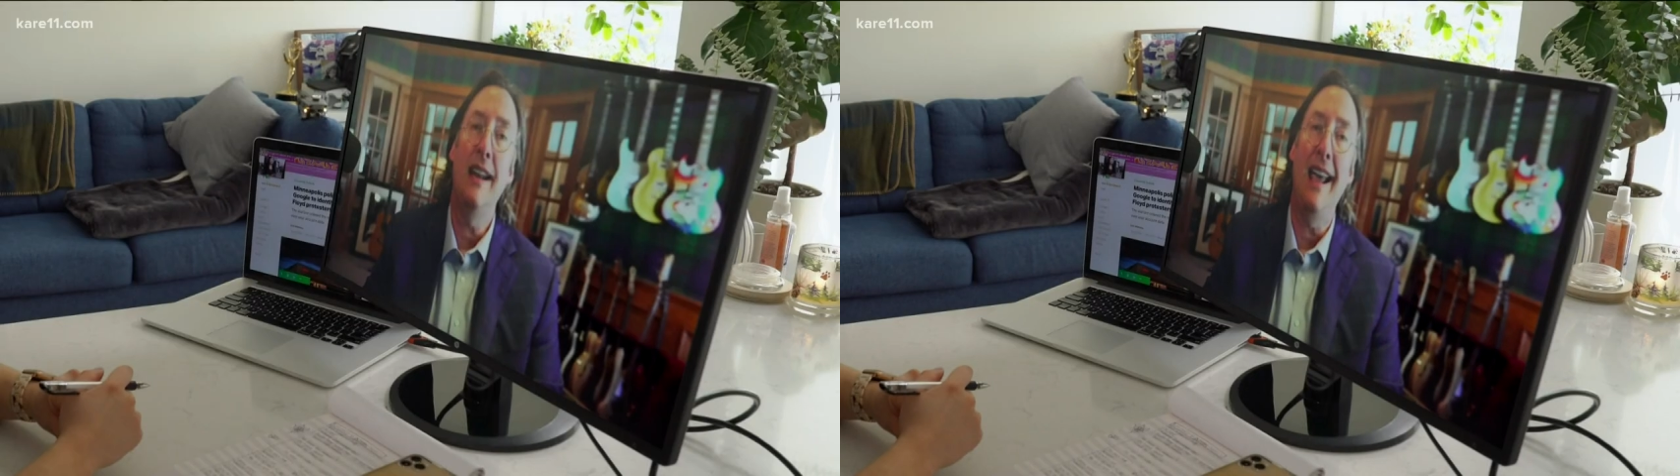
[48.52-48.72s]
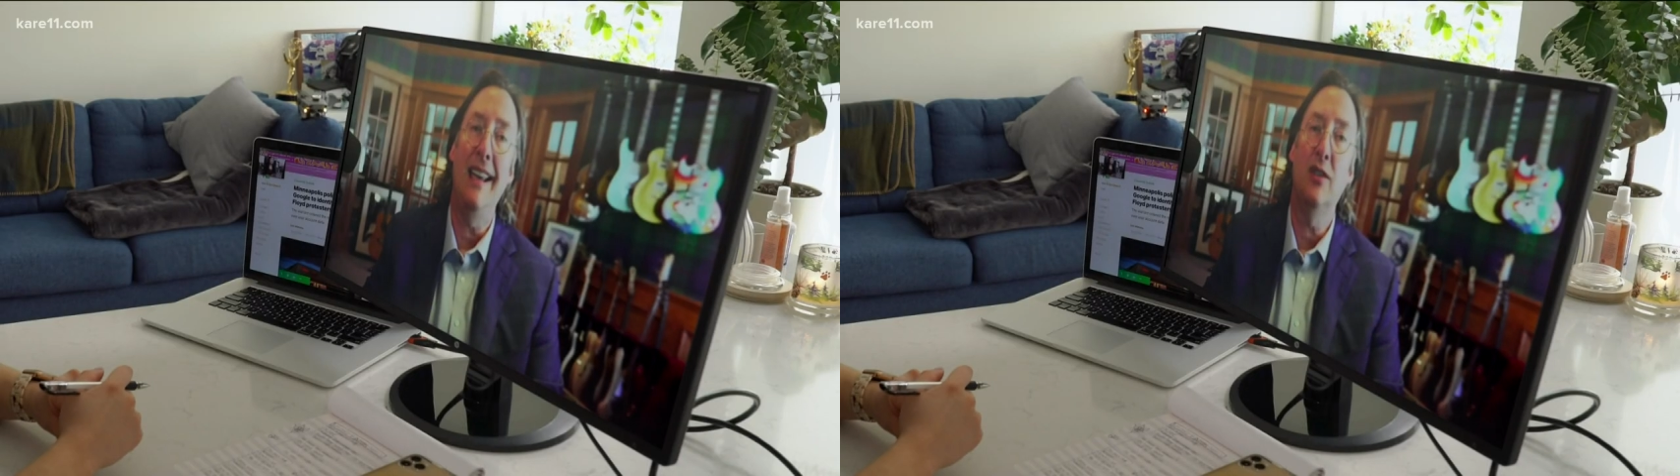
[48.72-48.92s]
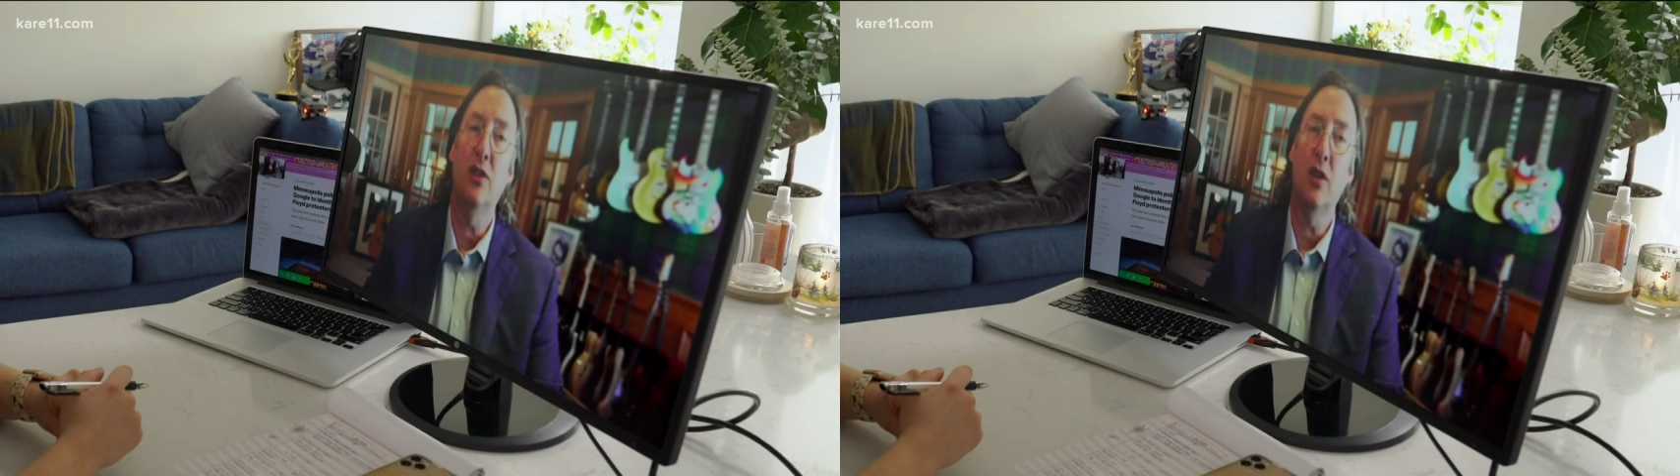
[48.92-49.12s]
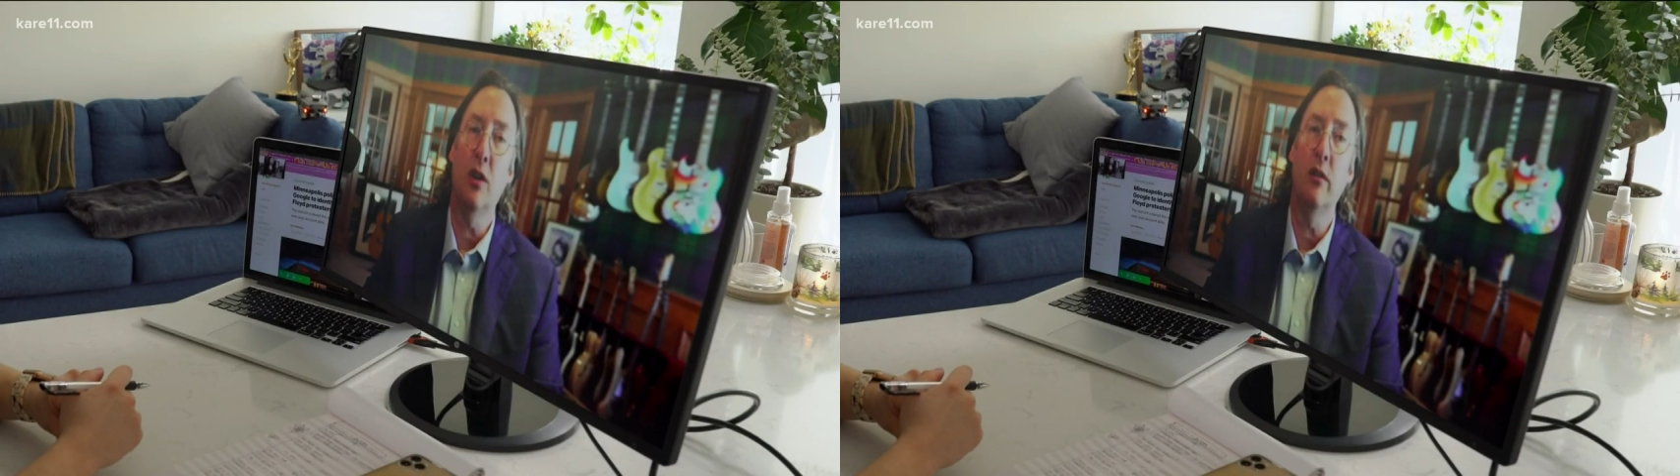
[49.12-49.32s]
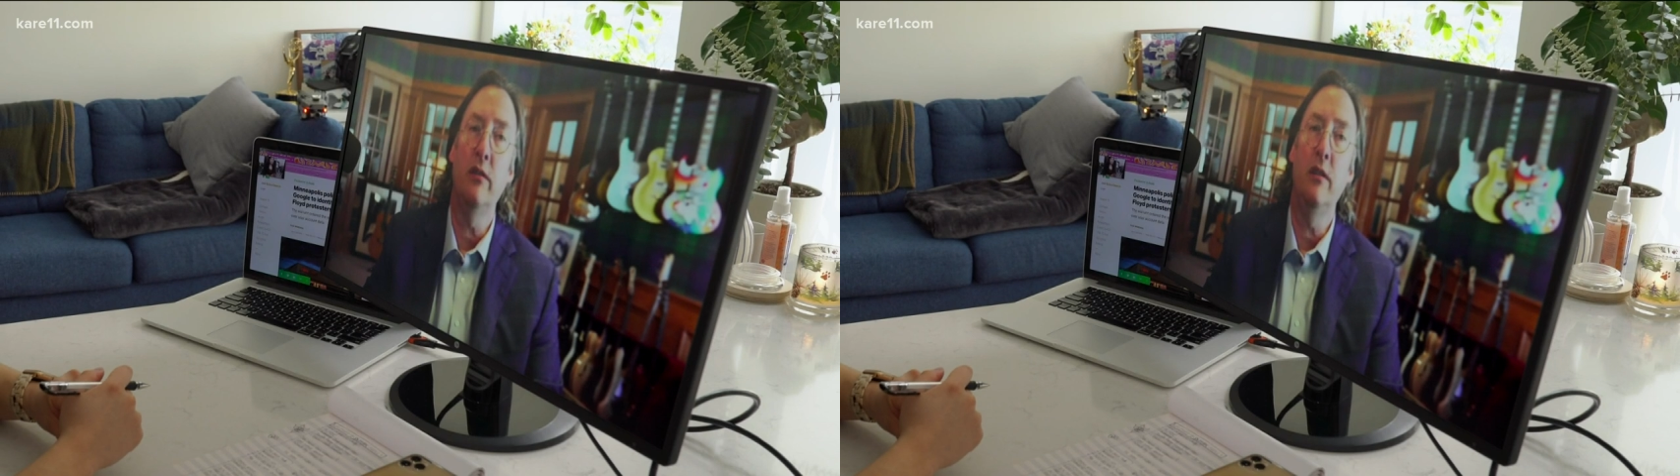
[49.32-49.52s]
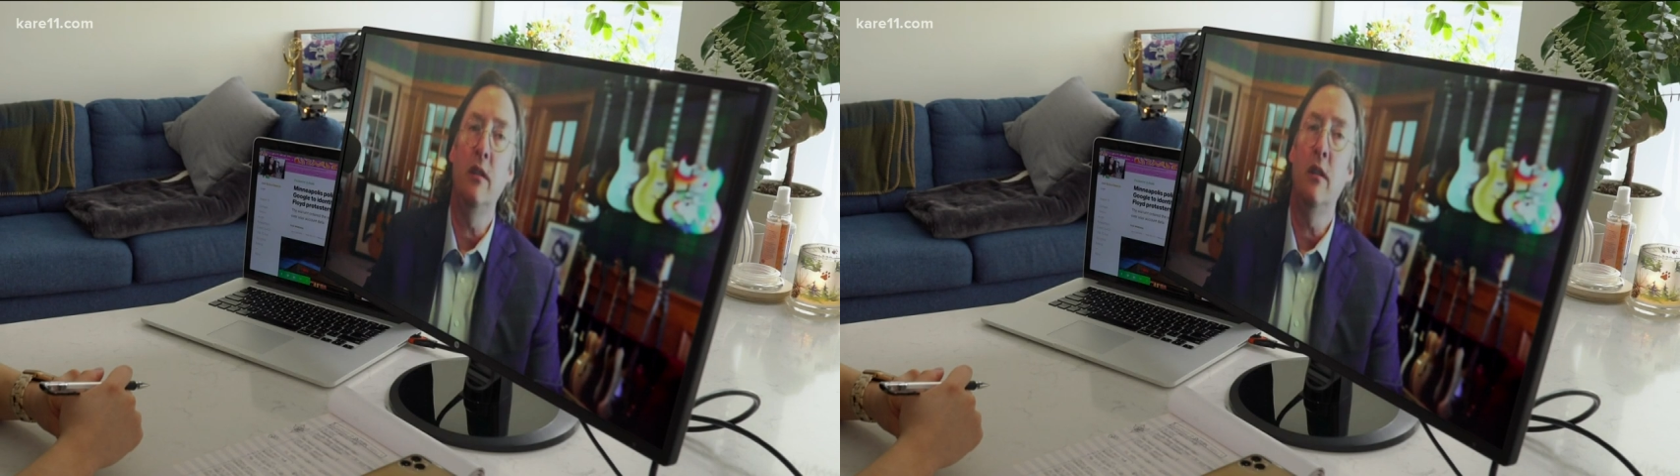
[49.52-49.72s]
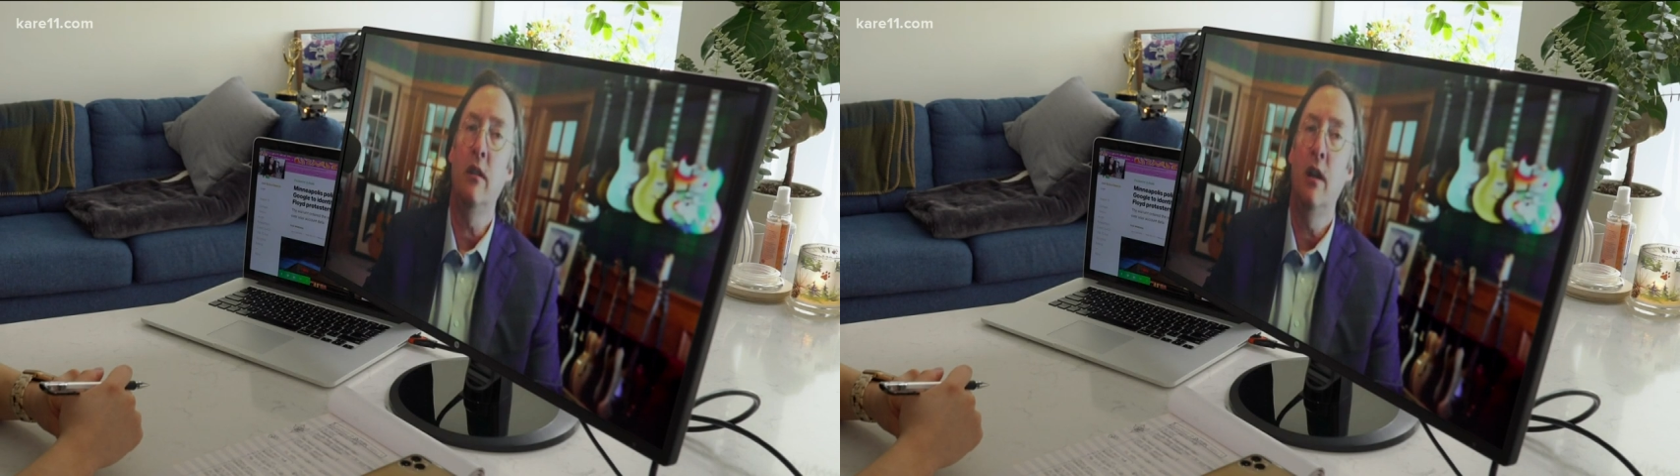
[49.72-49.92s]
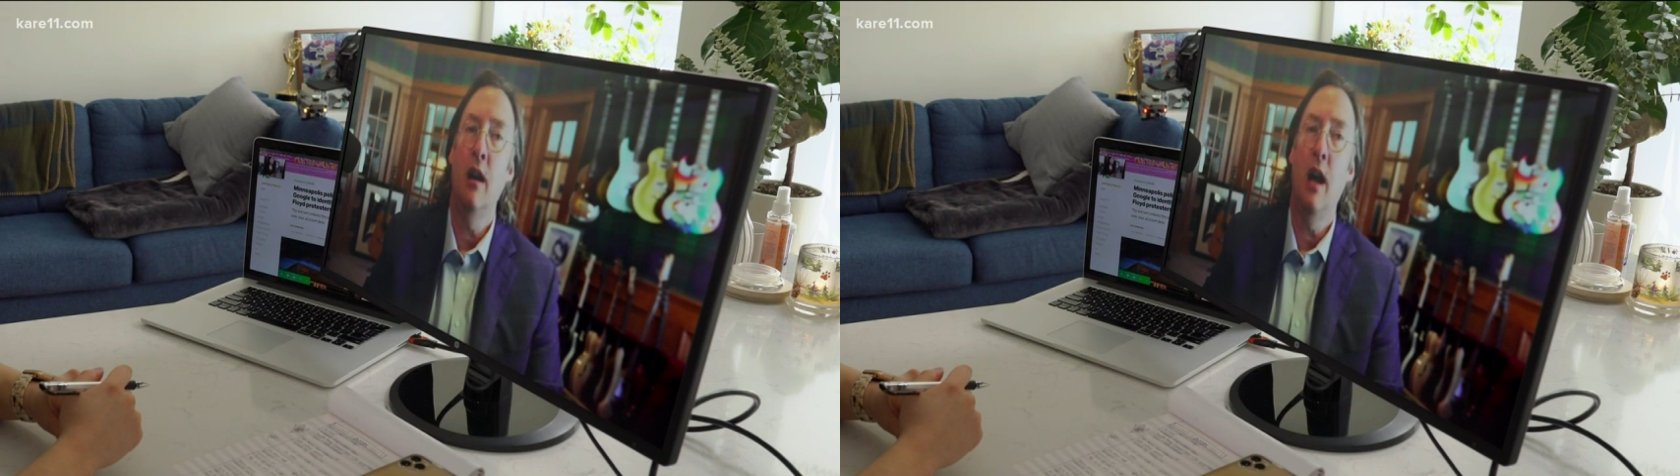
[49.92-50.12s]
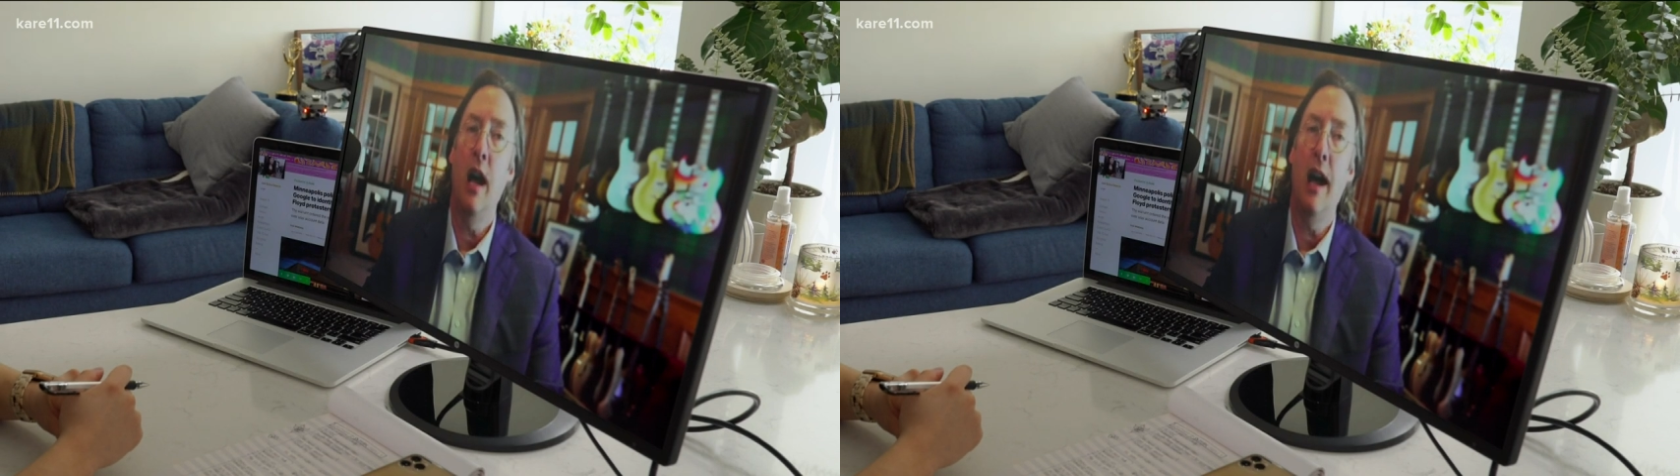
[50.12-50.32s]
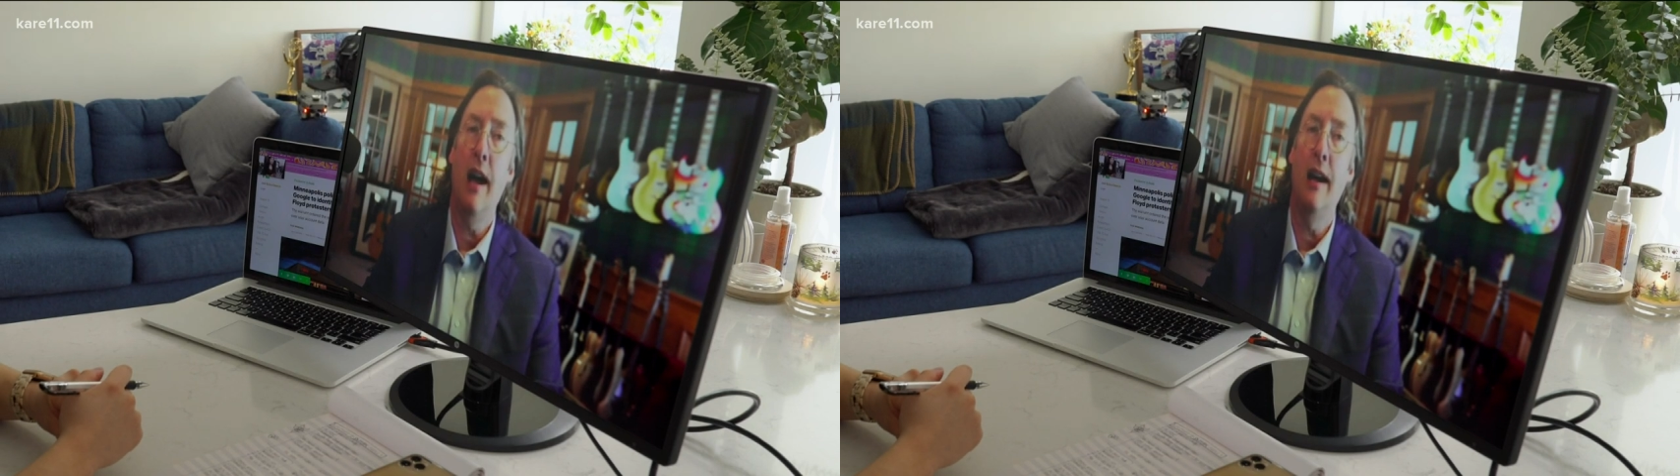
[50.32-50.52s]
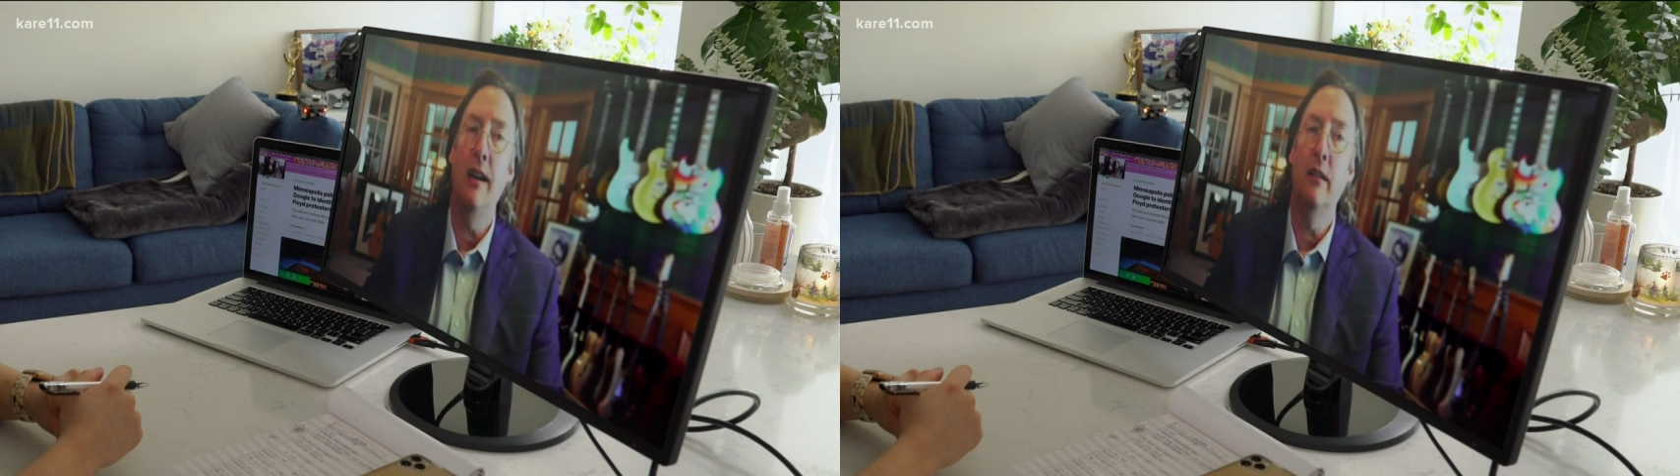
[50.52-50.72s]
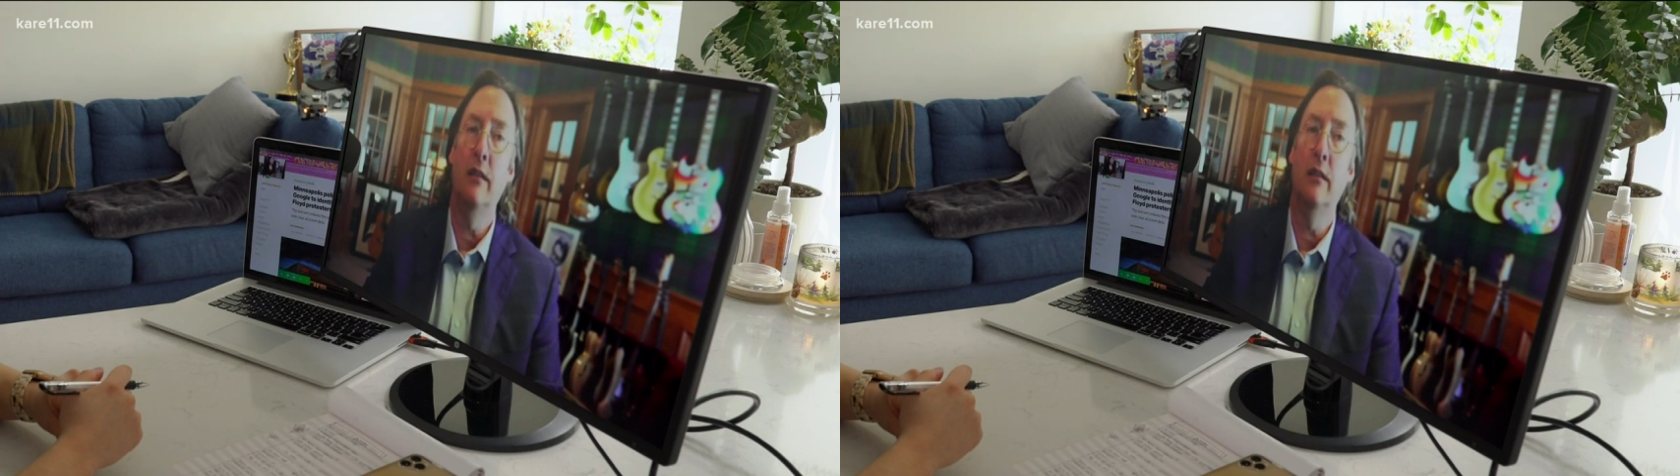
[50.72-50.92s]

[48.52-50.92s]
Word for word: a certain uh,